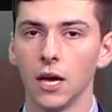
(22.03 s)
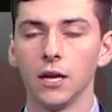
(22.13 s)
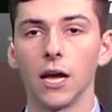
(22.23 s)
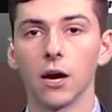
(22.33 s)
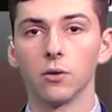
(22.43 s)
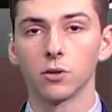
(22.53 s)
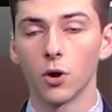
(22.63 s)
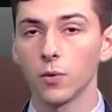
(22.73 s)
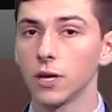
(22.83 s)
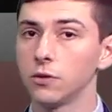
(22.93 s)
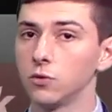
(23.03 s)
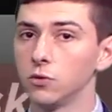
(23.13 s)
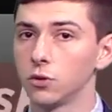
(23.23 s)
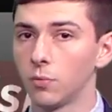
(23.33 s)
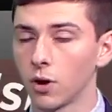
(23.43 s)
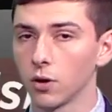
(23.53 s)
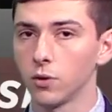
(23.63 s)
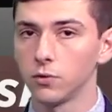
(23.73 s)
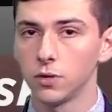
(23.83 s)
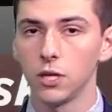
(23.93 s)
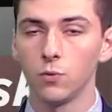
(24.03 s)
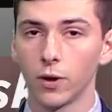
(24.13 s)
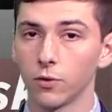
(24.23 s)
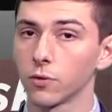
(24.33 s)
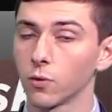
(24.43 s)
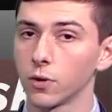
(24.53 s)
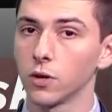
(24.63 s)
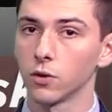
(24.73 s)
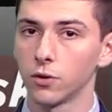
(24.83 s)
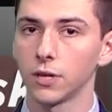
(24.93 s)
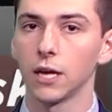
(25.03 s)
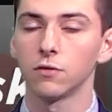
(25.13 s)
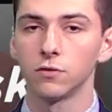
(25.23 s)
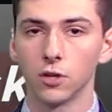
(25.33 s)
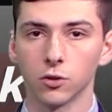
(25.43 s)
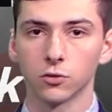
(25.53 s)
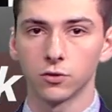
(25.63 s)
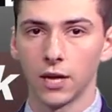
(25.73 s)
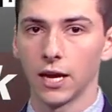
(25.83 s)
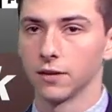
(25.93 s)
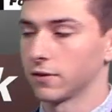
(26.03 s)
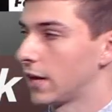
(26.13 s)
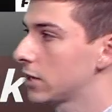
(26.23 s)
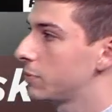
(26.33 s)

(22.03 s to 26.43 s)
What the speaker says: Now, going into tomorrow, the weather authority alert day still stands, and that's